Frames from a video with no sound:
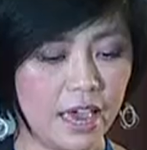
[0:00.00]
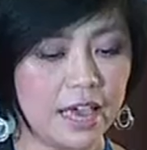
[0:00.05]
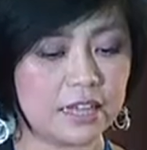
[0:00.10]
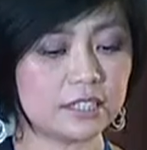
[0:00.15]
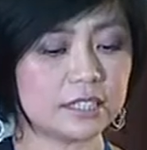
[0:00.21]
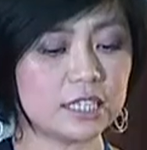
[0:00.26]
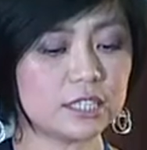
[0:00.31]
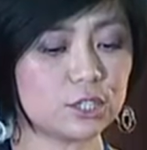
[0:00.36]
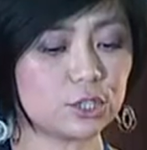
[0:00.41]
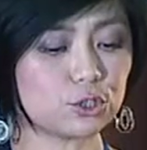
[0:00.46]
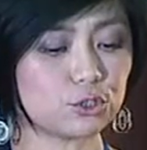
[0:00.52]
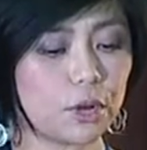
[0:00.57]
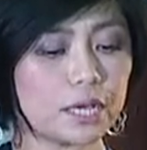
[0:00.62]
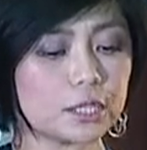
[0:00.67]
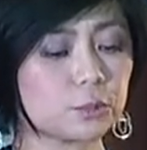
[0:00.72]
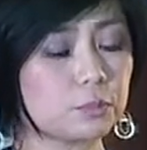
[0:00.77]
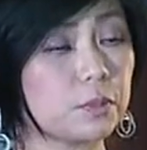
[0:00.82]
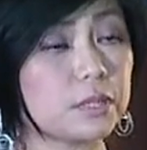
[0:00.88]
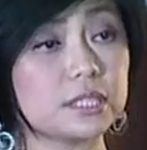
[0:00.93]
And since
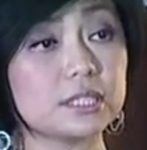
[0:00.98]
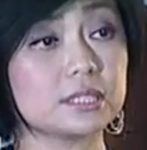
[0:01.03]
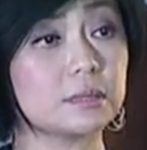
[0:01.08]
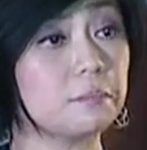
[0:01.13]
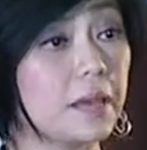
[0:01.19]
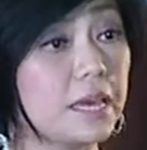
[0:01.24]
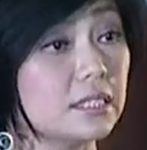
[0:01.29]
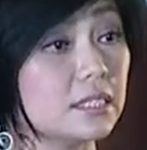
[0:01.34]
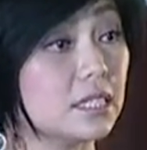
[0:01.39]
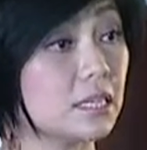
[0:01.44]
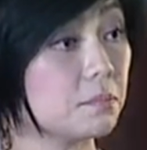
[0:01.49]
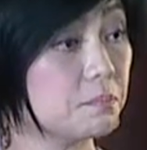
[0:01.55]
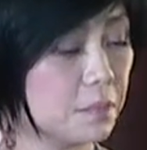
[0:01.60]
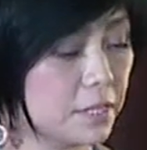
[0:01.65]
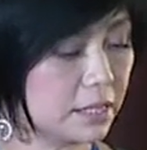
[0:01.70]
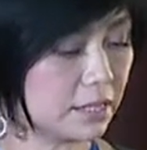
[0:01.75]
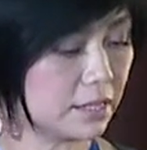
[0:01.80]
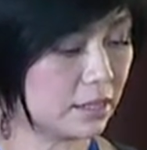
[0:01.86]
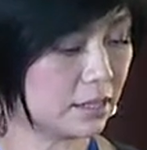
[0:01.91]
transport is a basic
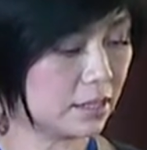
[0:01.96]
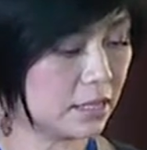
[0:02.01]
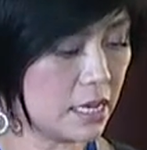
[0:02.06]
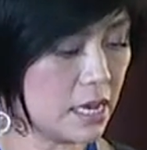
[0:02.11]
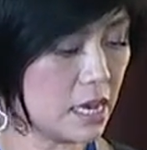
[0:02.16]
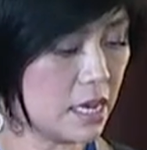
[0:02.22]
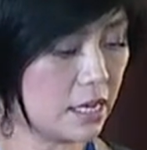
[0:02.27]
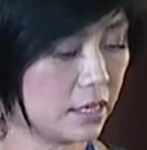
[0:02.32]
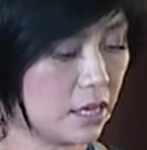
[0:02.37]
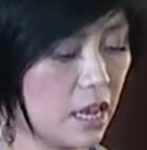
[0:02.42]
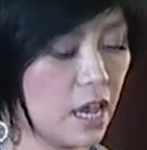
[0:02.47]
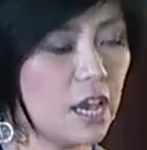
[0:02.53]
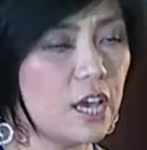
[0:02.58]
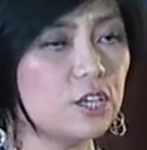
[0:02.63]
business need,